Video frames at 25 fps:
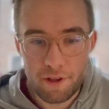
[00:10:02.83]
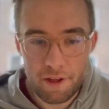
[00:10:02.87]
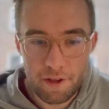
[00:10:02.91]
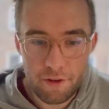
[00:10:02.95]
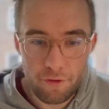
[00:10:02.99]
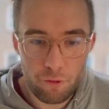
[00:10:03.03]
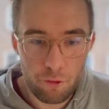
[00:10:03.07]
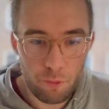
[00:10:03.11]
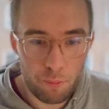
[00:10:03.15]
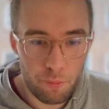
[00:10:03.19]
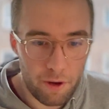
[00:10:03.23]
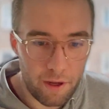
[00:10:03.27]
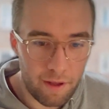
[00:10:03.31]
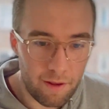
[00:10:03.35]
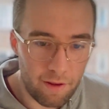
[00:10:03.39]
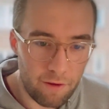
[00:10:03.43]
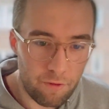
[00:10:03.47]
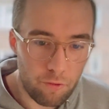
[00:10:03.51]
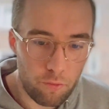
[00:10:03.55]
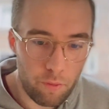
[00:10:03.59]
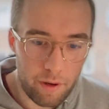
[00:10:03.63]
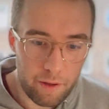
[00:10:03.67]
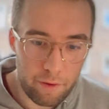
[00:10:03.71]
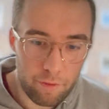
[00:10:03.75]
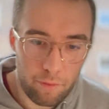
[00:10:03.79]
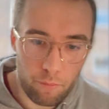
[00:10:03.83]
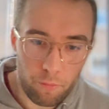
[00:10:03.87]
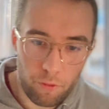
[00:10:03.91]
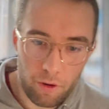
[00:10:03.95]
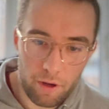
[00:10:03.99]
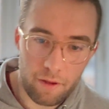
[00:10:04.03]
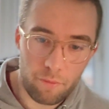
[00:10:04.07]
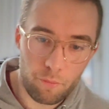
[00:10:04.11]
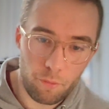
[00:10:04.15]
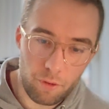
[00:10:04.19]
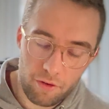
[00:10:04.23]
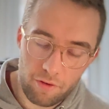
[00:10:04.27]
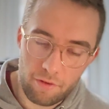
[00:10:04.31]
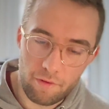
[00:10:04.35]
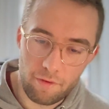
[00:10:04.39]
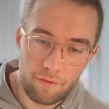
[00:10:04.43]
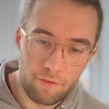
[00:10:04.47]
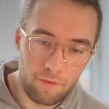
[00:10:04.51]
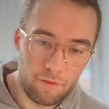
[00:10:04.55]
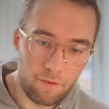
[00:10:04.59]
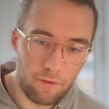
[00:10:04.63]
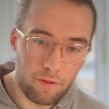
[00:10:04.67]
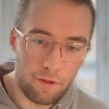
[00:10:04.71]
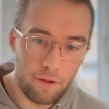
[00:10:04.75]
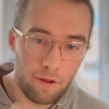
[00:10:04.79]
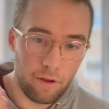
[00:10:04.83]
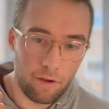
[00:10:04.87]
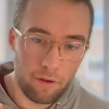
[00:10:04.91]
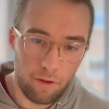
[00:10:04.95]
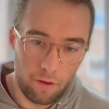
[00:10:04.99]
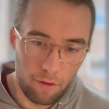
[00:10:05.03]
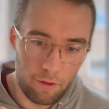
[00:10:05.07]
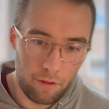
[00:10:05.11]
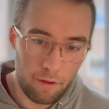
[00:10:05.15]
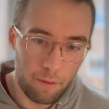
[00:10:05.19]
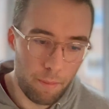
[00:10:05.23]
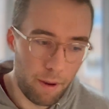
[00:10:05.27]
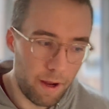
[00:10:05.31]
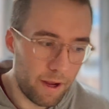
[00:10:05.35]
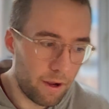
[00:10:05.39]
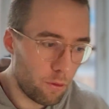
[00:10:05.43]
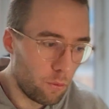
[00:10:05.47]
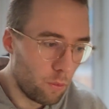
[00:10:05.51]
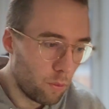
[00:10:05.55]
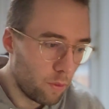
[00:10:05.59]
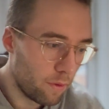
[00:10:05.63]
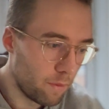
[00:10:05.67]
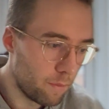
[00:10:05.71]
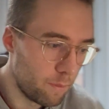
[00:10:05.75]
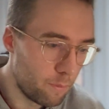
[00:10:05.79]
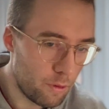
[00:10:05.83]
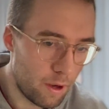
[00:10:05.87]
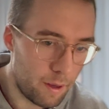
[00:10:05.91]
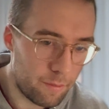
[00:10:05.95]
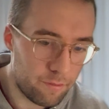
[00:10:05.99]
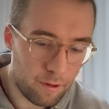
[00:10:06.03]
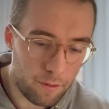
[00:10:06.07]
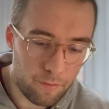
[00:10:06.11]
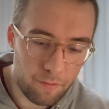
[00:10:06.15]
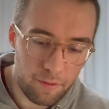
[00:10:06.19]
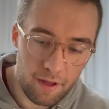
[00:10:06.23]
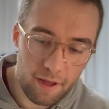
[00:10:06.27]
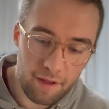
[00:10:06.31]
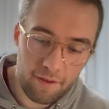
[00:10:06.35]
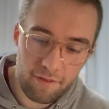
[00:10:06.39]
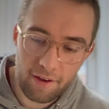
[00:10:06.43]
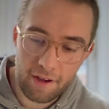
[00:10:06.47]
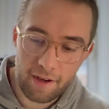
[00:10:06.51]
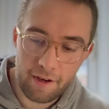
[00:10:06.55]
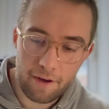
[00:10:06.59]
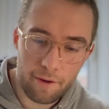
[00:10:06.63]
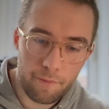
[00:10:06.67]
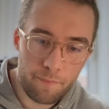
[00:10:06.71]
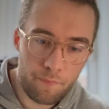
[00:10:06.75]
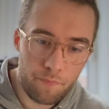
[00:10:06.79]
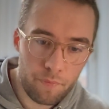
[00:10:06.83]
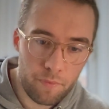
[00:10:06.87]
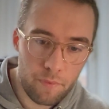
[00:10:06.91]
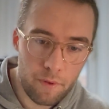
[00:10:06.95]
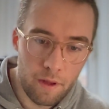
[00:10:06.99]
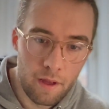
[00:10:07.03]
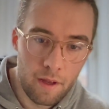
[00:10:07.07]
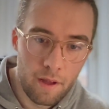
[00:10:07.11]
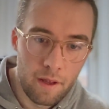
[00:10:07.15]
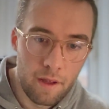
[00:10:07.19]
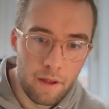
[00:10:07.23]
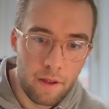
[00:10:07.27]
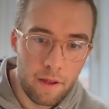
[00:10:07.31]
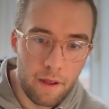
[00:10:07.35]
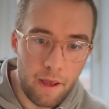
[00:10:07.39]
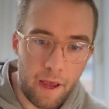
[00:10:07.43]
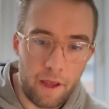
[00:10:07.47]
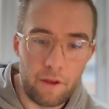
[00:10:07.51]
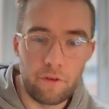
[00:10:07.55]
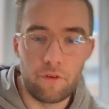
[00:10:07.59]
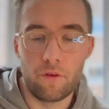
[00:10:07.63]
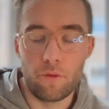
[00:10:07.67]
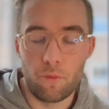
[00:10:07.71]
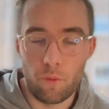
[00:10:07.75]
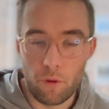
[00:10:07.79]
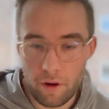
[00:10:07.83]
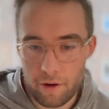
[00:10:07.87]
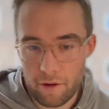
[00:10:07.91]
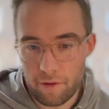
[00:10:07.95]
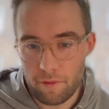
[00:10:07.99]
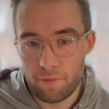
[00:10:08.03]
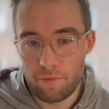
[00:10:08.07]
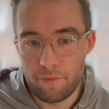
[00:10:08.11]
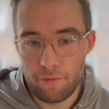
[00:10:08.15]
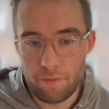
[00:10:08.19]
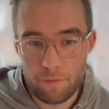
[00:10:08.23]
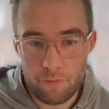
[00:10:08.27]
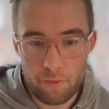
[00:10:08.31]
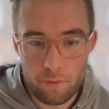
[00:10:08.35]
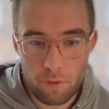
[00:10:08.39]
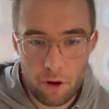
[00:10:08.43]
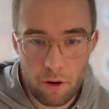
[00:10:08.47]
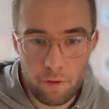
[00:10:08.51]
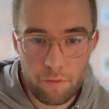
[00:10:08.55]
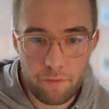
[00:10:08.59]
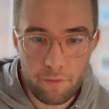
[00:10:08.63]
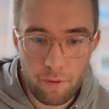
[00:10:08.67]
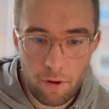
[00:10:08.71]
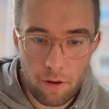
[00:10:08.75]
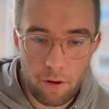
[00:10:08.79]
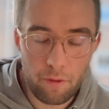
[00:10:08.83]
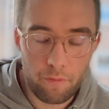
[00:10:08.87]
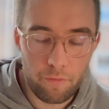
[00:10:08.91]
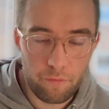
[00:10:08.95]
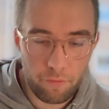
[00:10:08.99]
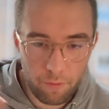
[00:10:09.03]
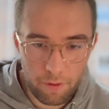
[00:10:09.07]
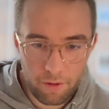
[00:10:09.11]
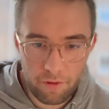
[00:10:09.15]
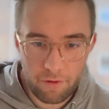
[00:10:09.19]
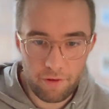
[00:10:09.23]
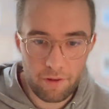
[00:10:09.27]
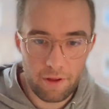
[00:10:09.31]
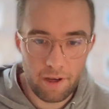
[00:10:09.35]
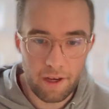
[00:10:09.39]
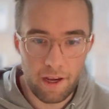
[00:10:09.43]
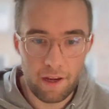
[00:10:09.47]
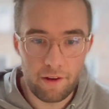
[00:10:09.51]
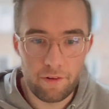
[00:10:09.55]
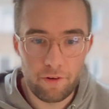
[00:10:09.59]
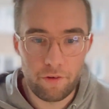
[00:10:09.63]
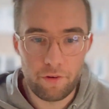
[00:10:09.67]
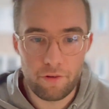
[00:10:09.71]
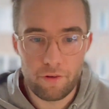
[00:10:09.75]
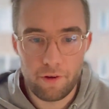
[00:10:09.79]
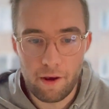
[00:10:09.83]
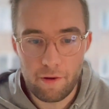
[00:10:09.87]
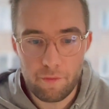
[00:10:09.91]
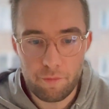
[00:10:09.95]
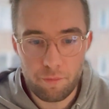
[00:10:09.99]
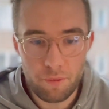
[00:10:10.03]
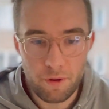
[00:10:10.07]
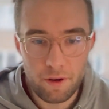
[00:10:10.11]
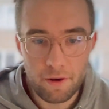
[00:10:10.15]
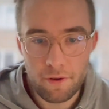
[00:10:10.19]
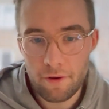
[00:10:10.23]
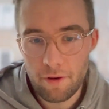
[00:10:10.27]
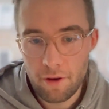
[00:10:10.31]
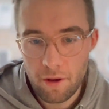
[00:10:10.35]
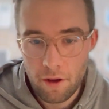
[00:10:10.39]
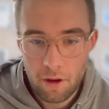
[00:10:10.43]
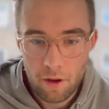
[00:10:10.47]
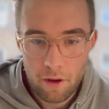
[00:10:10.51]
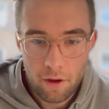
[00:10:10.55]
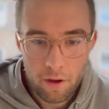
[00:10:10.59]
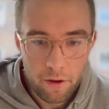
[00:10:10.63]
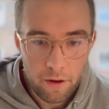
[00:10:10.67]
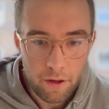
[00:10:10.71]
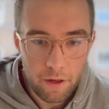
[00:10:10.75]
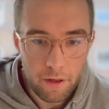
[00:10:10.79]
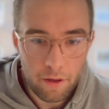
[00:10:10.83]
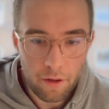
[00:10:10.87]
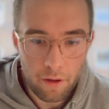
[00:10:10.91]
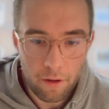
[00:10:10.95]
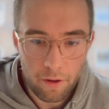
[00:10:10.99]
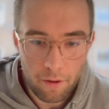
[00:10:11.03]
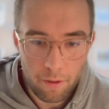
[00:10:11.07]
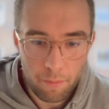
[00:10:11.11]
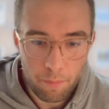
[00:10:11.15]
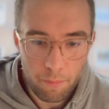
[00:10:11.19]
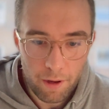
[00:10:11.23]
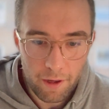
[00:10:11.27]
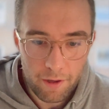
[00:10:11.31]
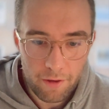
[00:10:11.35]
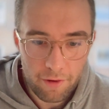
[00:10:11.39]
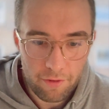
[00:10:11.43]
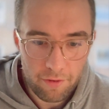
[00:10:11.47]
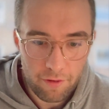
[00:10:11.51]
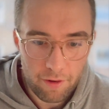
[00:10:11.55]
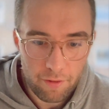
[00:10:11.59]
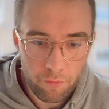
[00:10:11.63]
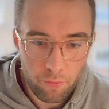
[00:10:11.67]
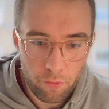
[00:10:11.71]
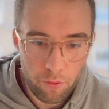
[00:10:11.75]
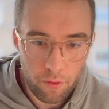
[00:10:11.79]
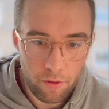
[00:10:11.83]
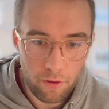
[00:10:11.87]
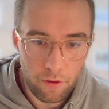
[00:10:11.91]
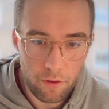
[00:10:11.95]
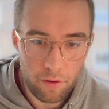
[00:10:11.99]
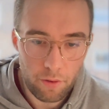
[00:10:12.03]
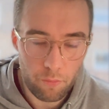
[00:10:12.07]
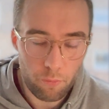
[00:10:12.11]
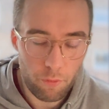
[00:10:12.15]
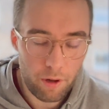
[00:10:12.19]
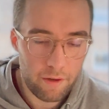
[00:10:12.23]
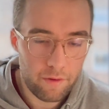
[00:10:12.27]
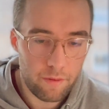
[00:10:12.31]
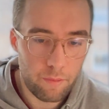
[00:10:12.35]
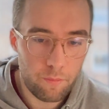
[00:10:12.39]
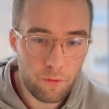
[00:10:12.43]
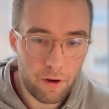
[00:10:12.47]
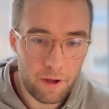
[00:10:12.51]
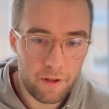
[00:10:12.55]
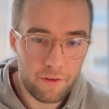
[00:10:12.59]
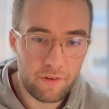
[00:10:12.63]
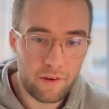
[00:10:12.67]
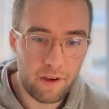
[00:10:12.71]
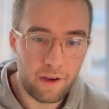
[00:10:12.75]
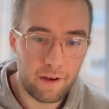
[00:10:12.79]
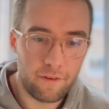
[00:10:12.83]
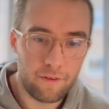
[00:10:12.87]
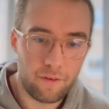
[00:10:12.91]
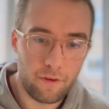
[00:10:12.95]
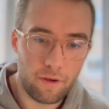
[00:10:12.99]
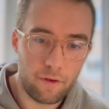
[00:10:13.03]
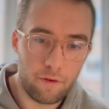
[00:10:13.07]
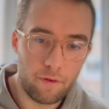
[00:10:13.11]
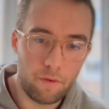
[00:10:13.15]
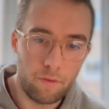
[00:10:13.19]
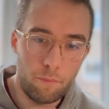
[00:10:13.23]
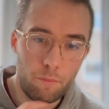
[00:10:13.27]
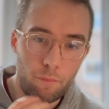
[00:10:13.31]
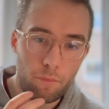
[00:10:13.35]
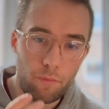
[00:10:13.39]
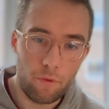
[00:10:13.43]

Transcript: to pay this ransomware, which is the main goal, perhaps of the attacker, as the one of which the cases have been in major several ransomware attacks on